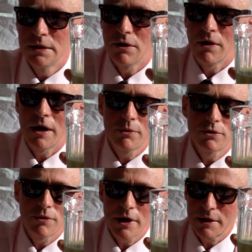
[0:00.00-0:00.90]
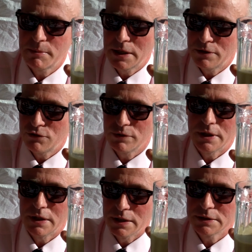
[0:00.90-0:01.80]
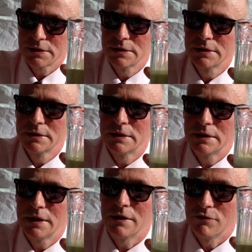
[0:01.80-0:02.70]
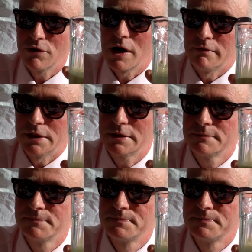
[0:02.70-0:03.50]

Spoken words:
I wouldn't recommend doing this and driving